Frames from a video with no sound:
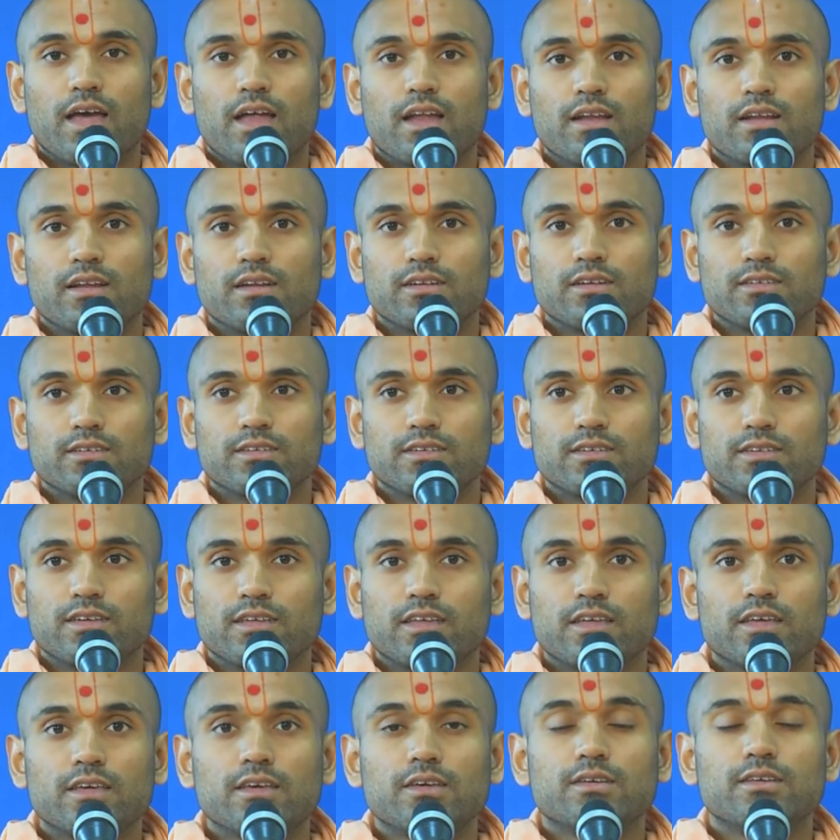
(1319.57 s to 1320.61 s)
he
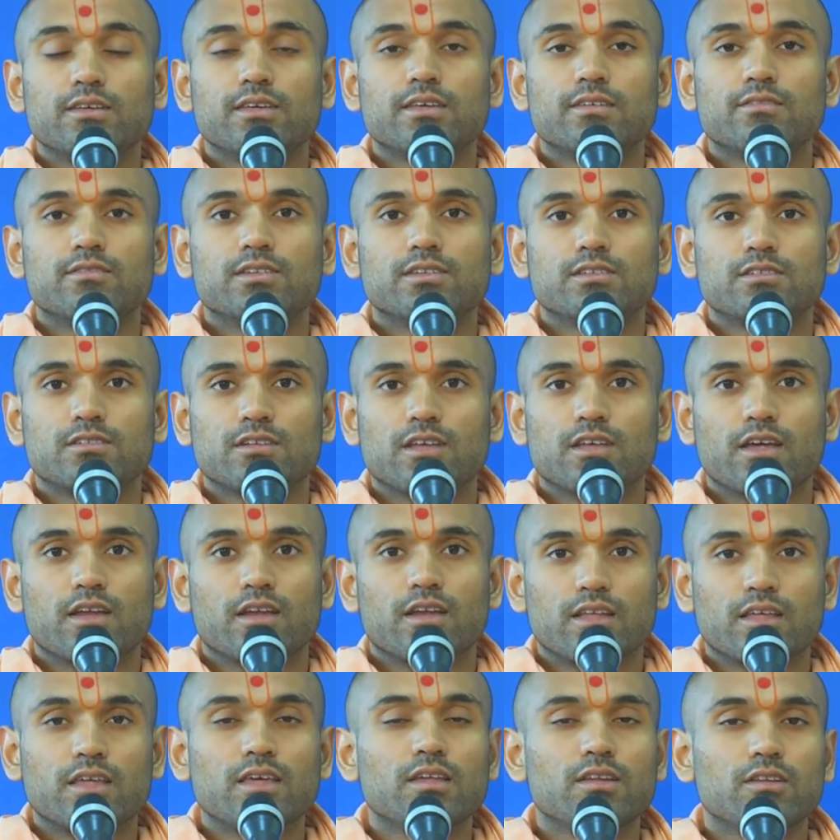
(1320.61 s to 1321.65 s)
even said he
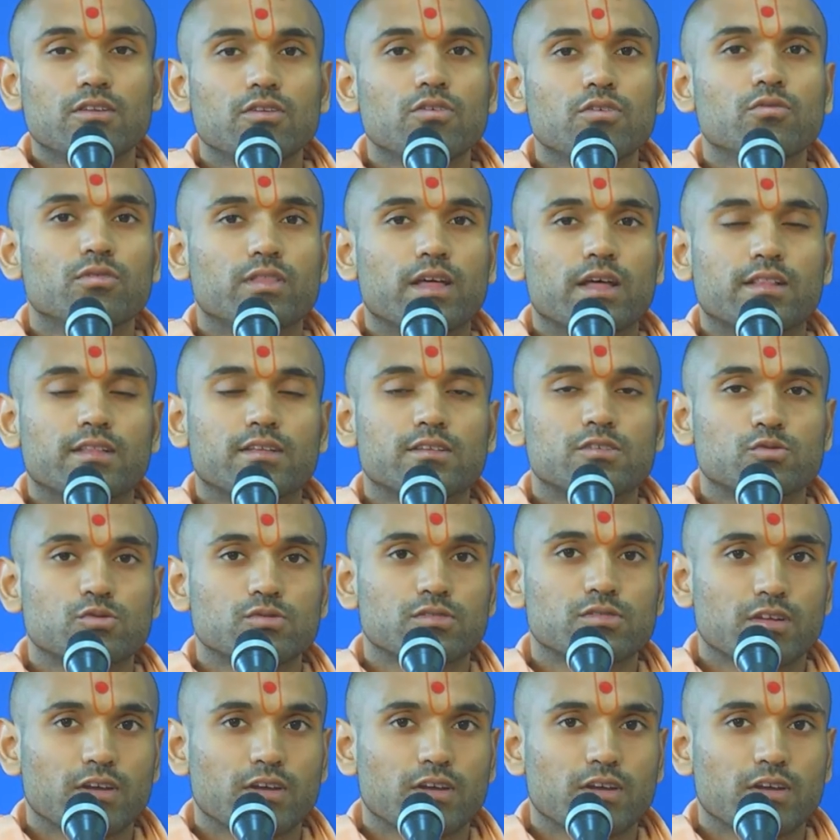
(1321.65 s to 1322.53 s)
knew that this was going to happen,